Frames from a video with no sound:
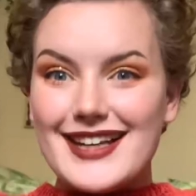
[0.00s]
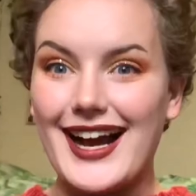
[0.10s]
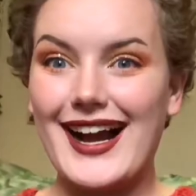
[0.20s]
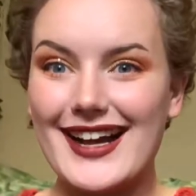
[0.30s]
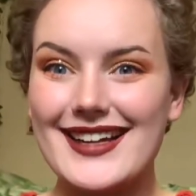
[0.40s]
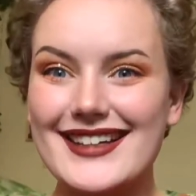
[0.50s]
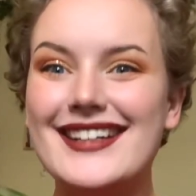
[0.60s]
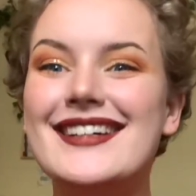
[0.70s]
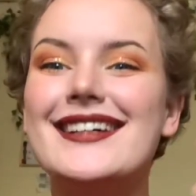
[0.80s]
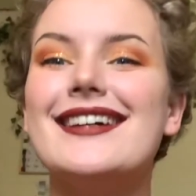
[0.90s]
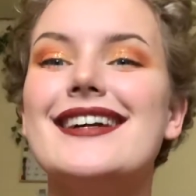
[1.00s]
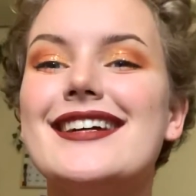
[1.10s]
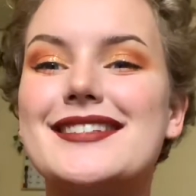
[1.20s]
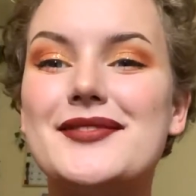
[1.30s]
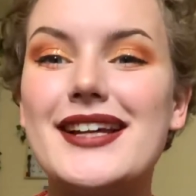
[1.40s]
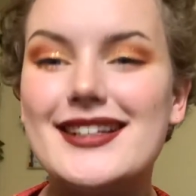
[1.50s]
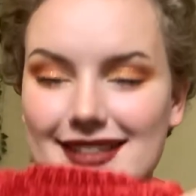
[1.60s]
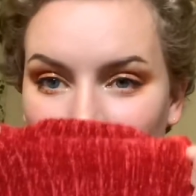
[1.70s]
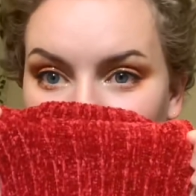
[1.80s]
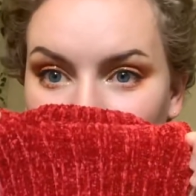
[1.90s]
Hi, it's me,
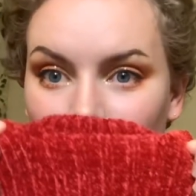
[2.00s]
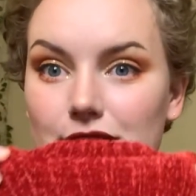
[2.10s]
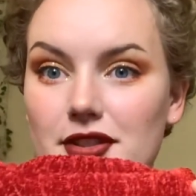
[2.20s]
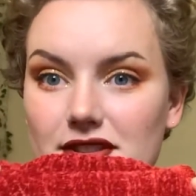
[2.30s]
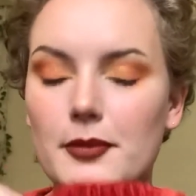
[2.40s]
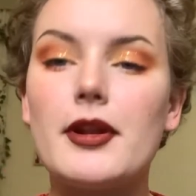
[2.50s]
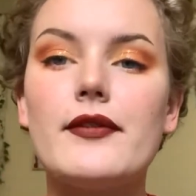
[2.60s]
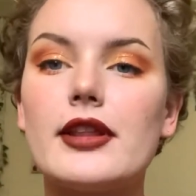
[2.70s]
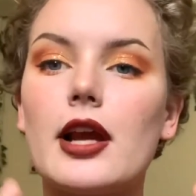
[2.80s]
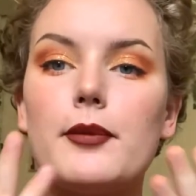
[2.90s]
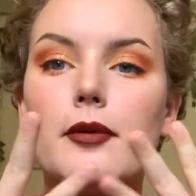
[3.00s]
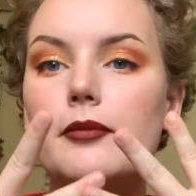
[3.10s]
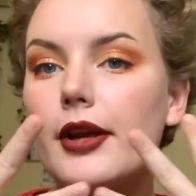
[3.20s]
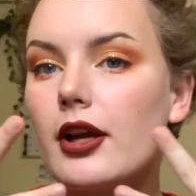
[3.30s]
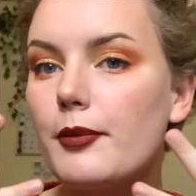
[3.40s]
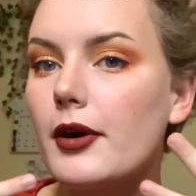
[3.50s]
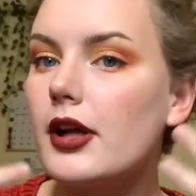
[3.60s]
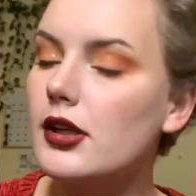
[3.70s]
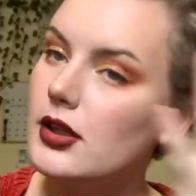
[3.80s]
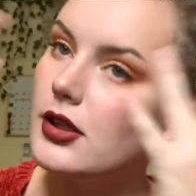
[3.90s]
Tally. I got dressed up and everything. I put makeup
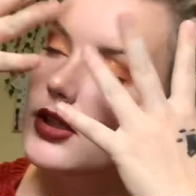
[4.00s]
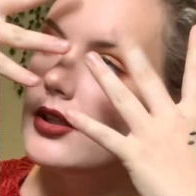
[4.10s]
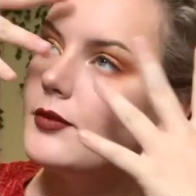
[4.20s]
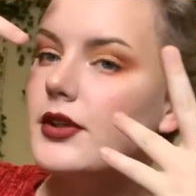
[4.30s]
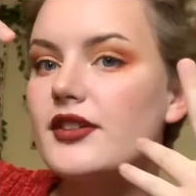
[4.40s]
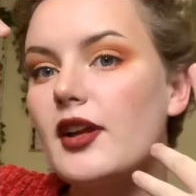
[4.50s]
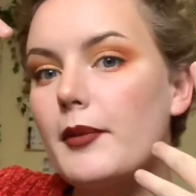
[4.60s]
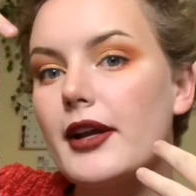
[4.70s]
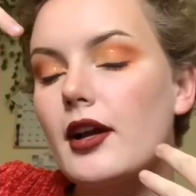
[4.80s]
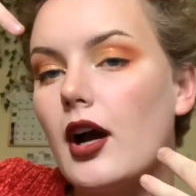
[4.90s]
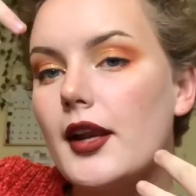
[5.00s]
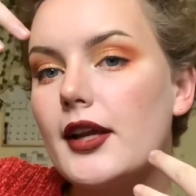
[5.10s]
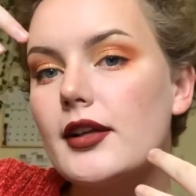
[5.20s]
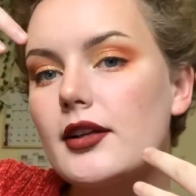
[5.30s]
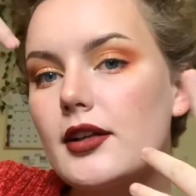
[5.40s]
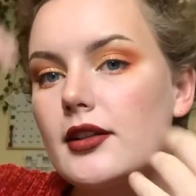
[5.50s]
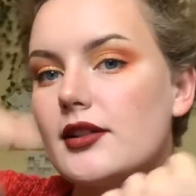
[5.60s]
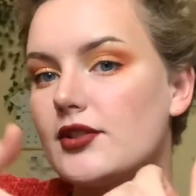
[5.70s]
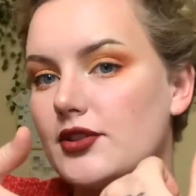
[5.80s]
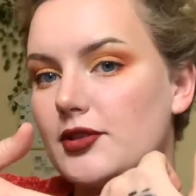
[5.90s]
on because I'm iconic.
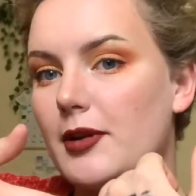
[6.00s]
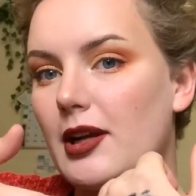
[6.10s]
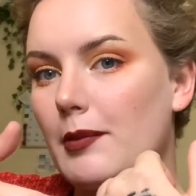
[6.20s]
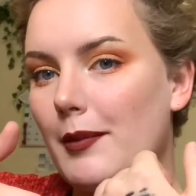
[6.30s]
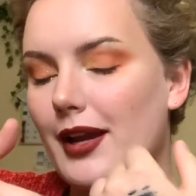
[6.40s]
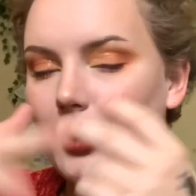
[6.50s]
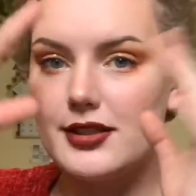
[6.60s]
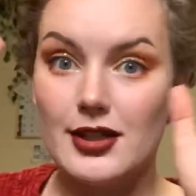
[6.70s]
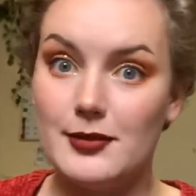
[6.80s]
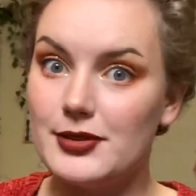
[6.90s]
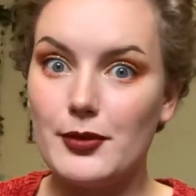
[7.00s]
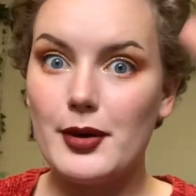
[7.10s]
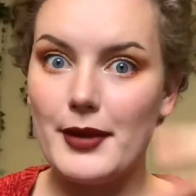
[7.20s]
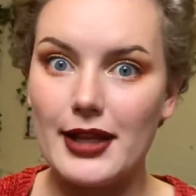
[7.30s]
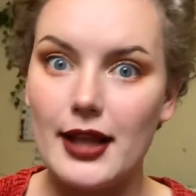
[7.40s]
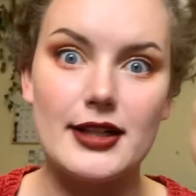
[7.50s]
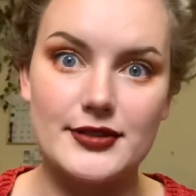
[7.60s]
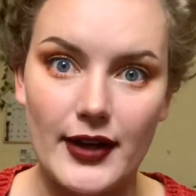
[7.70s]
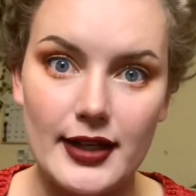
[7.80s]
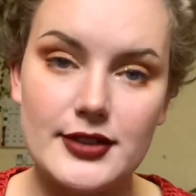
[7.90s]
There's also makeup on my hand. But don't worry about that. That's
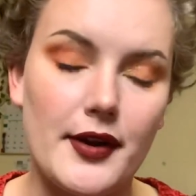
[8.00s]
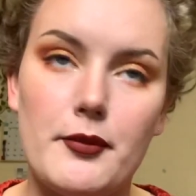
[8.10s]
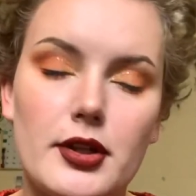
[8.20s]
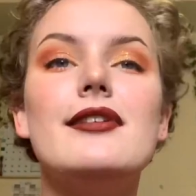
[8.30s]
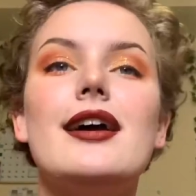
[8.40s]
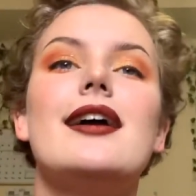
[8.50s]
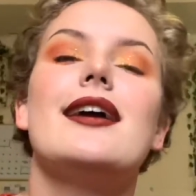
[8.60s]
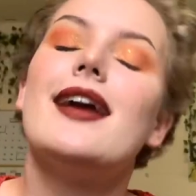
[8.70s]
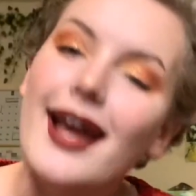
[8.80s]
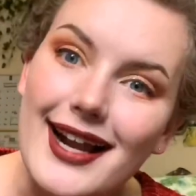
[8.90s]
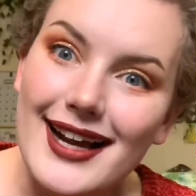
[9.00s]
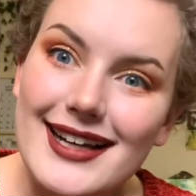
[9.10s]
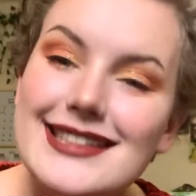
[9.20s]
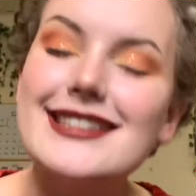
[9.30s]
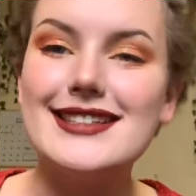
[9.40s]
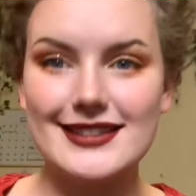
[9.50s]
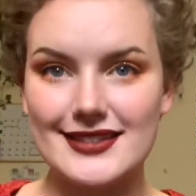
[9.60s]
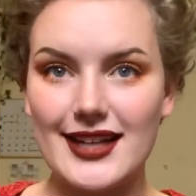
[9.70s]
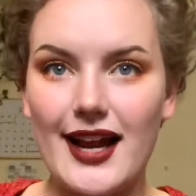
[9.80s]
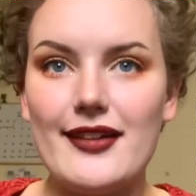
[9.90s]
fine. It's fine. We'll live. Hey guys, it's
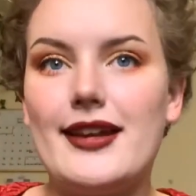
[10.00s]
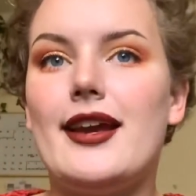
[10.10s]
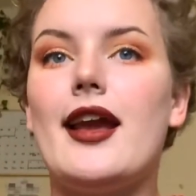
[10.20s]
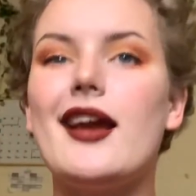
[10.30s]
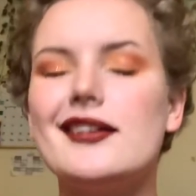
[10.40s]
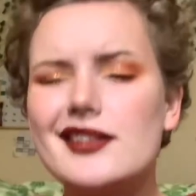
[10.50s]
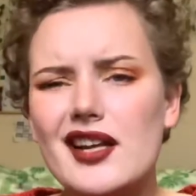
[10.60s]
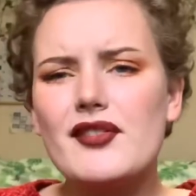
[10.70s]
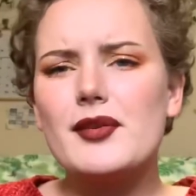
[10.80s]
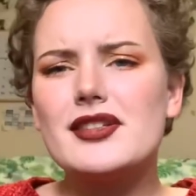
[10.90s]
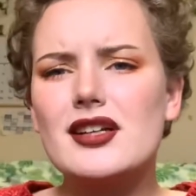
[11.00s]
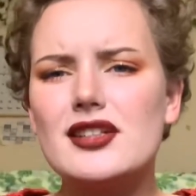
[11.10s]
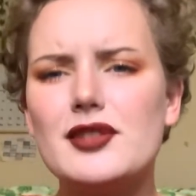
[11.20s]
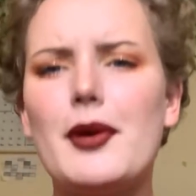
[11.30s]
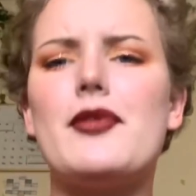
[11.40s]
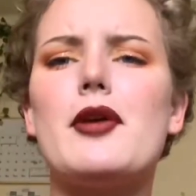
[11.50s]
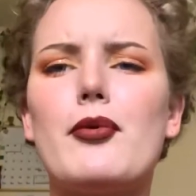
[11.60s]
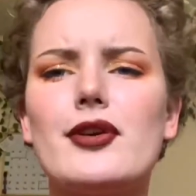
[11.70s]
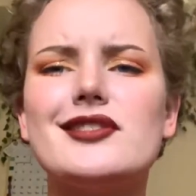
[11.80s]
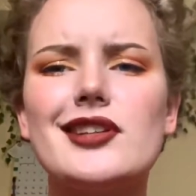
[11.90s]
Tally, and today we're talking to you about the
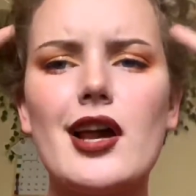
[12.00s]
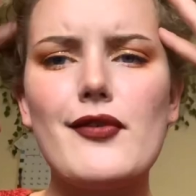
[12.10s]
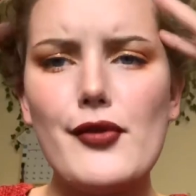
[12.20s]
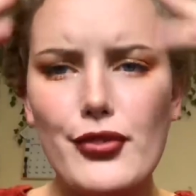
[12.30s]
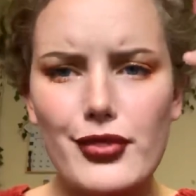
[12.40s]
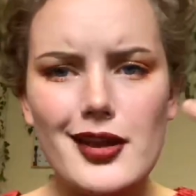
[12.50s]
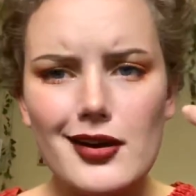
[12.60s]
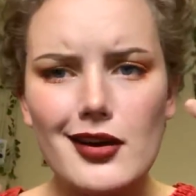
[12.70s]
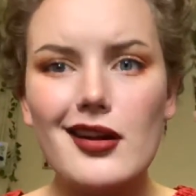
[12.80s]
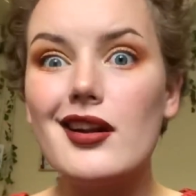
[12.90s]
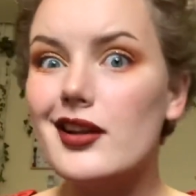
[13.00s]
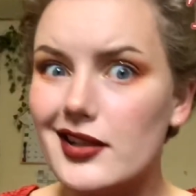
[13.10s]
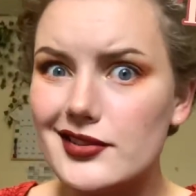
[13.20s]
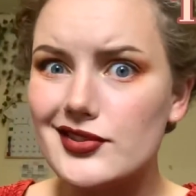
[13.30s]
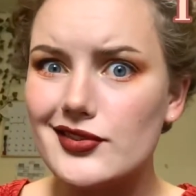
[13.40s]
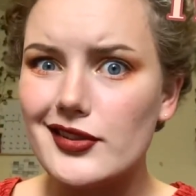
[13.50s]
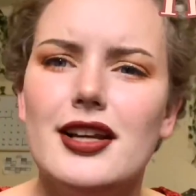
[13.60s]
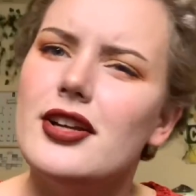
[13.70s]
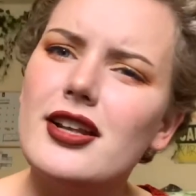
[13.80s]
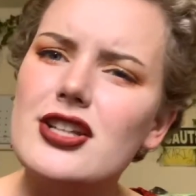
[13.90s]
importance of theater history.
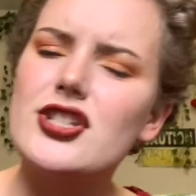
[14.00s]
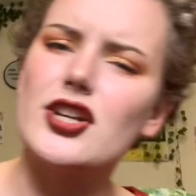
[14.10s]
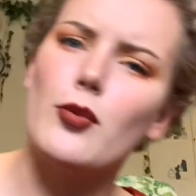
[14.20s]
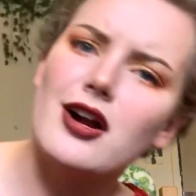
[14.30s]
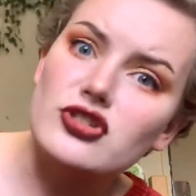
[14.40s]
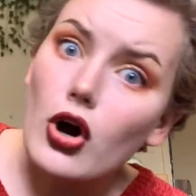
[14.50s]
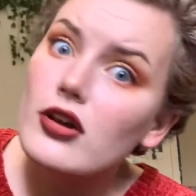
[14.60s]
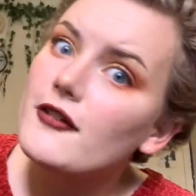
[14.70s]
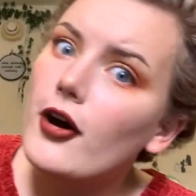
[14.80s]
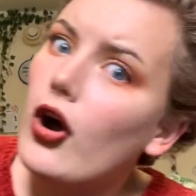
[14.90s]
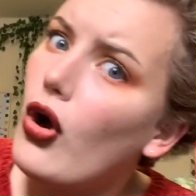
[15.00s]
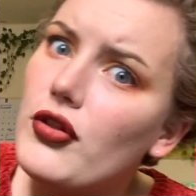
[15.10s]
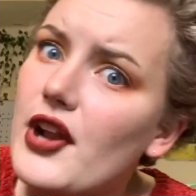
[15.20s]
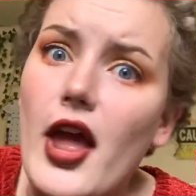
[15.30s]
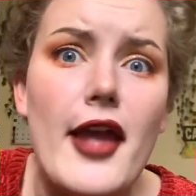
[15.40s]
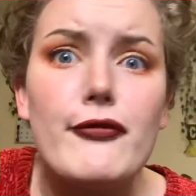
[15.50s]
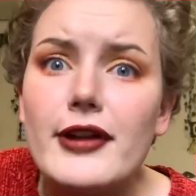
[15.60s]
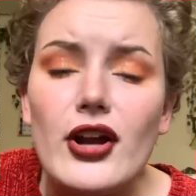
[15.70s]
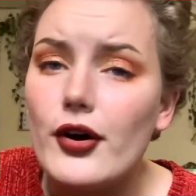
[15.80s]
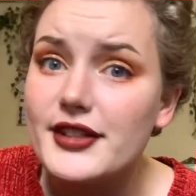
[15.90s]
You know this shit you watch all
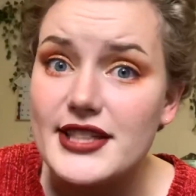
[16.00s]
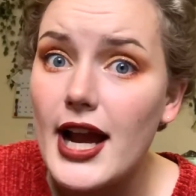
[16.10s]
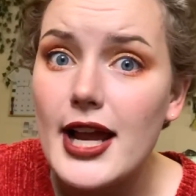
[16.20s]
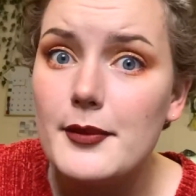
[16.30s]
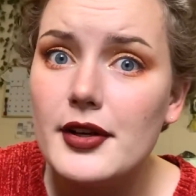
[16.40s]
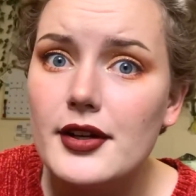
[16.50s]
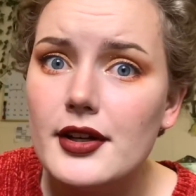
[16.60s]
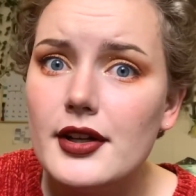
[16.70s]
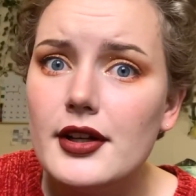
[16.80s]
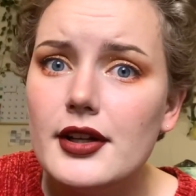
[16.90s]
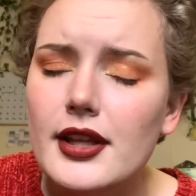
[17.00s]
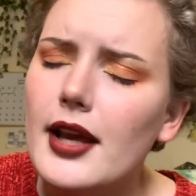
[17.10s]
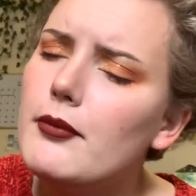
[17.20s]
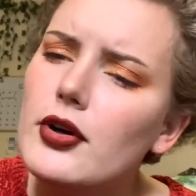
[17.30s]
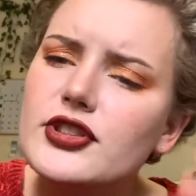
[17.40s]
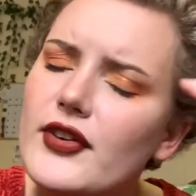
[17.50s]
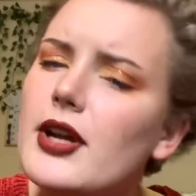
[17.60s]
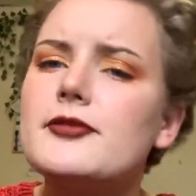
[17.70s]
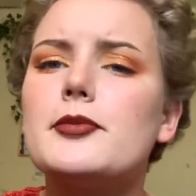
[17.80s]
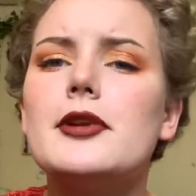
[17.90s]
the time? Yeah, most of it
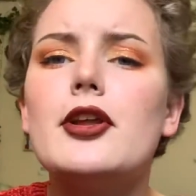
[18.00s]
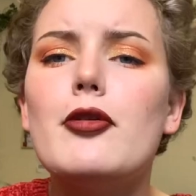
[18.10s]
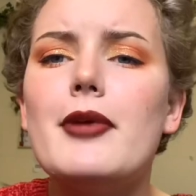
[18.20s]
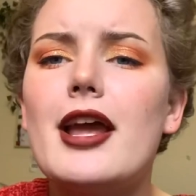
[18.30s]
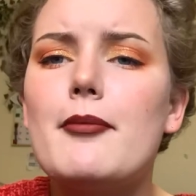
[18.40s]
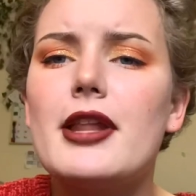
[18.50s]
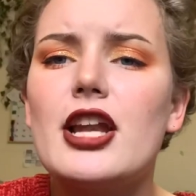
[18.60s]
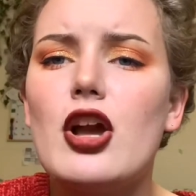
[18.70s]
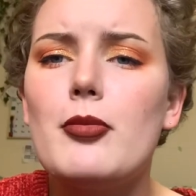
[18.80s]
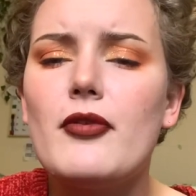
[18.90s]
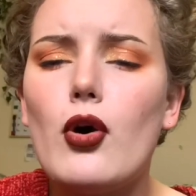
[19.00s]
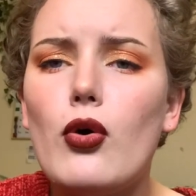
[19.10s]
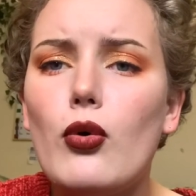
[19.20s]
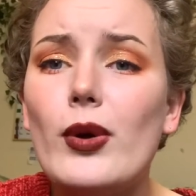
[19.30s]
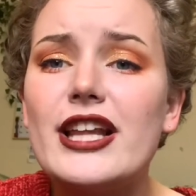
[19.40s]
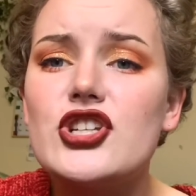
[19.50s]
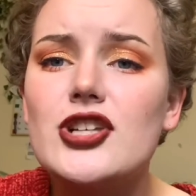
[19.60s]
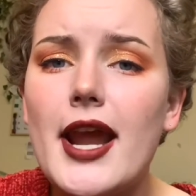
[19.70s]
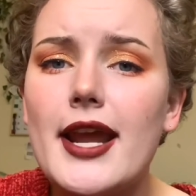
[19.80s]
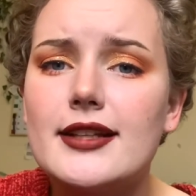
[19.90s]
comes from a little man by the name of old Willie
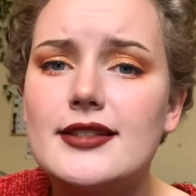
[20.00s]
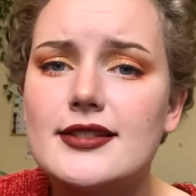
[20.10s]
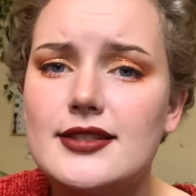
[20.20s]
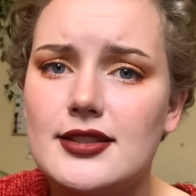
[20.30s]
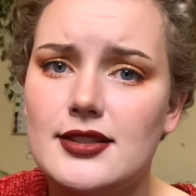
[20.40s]
Shakes.